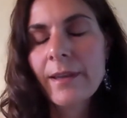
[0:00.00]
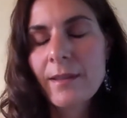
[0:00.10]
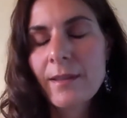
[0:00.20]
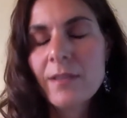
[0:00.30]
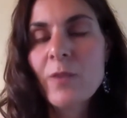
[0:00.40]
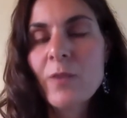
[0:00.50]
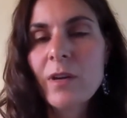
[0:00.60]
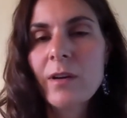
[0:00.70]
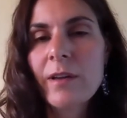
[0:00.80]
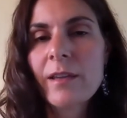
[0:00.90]
that's
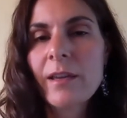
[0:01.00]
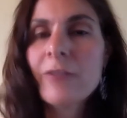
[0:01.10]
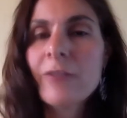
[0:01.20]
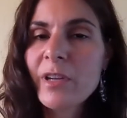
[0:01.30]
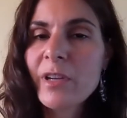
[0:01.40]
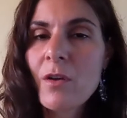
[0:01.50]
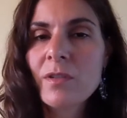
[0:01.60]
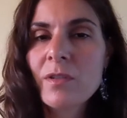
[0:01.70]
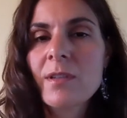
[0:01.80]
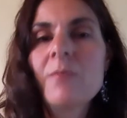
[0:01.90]
where I think everybody
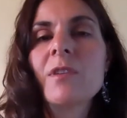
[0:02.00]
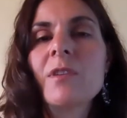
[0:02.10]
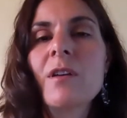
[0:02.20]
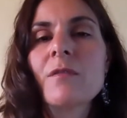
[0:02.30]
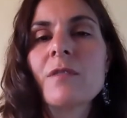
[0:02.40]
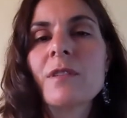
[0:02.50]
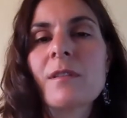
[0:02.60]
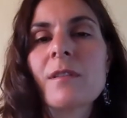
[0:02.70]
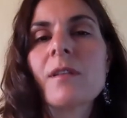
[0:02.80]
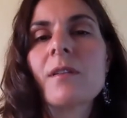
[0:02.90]
owes it to themselves
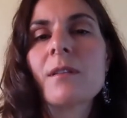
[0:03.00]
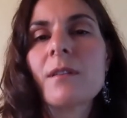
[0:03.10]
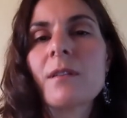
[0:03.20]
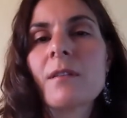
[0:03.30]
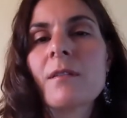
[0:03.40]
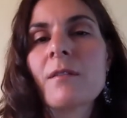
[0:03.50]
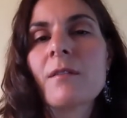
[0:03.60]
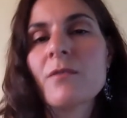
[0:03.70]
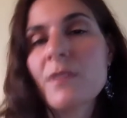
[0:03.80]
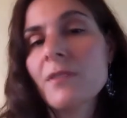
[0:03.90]
to think
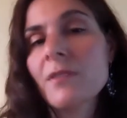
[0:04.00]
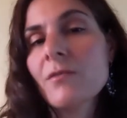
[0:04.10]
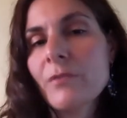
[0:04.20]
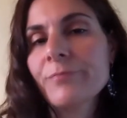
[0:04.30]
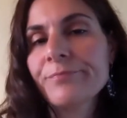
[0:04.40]
those things through.